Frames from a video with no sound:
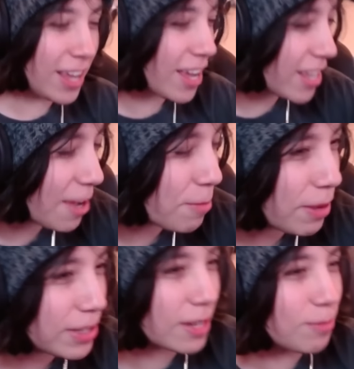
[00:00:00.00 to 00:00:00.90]
Yeah, yeah,
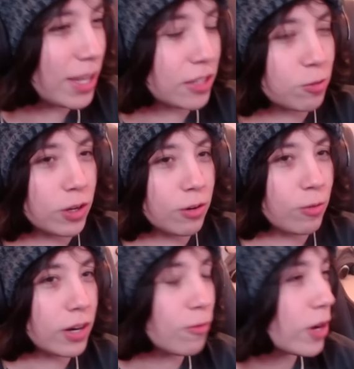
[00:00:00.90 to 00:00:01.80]
maybe some lights. What
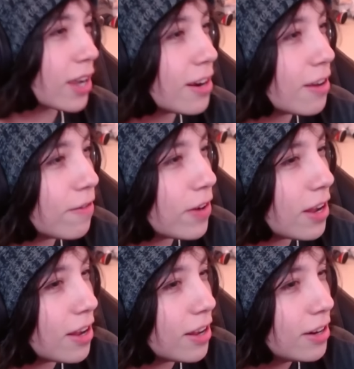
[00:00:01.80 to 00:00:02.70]
what what kind of
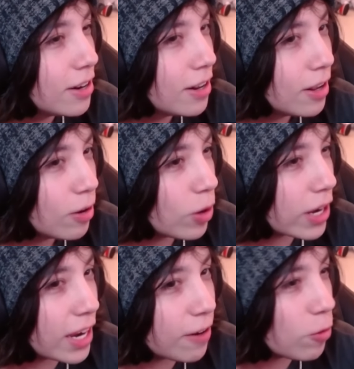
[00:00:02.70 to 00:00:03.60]
uh
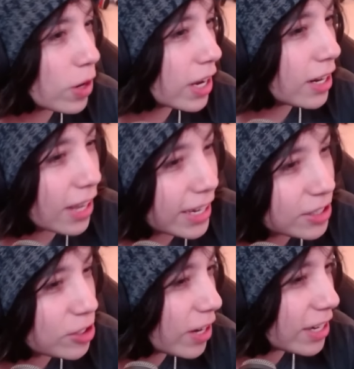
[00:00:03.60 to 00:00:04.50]
what kind of what kind of
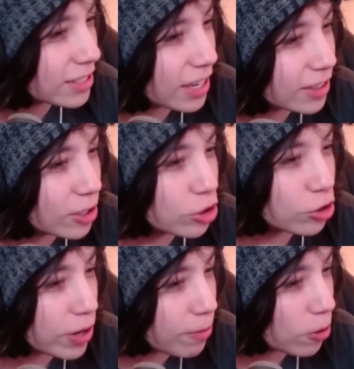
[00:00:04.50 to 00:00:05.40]
lights do you guys like? The
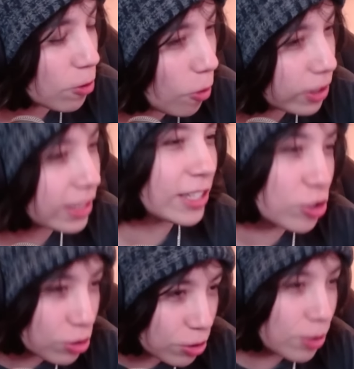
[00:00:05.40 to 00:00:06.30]
streamer award.
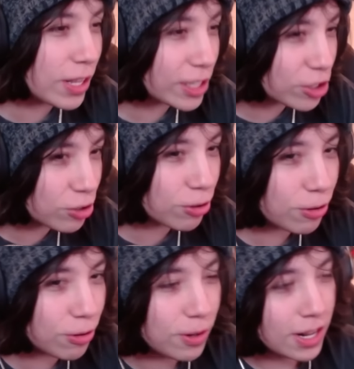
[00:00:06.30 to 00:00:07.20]
That's true. That's
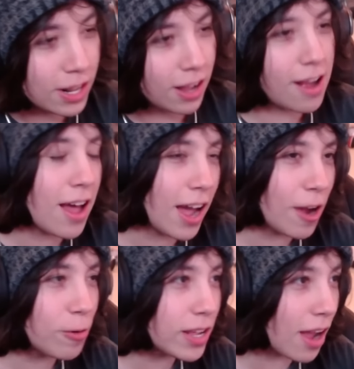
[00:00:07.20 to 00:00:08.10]
true. Uh, I
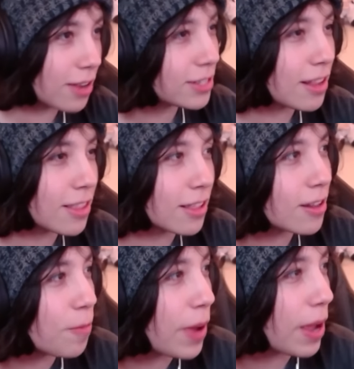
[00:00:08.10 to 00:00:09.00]
already got sent the
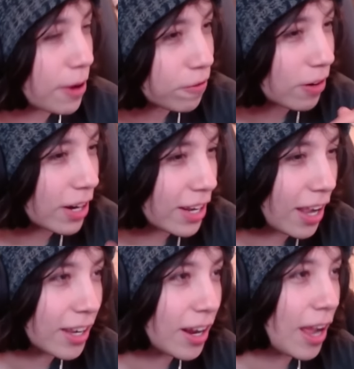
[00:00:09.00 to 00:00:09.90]
little Pepe for it.
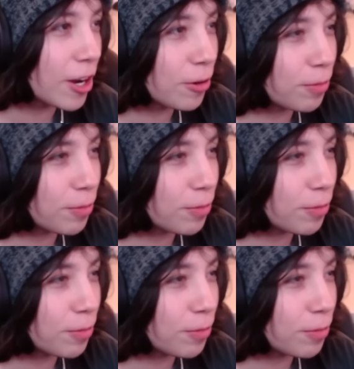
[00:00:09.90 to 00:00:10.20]
I'm gonna. I